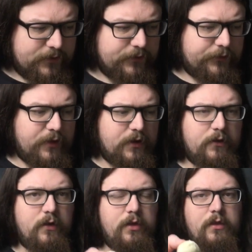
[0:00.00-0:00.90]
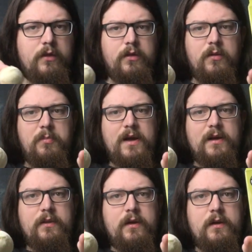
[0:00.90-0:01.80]
as they are on the
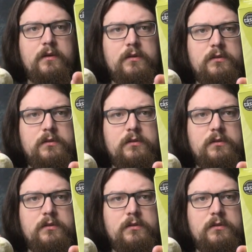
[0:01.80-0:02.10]
pack there.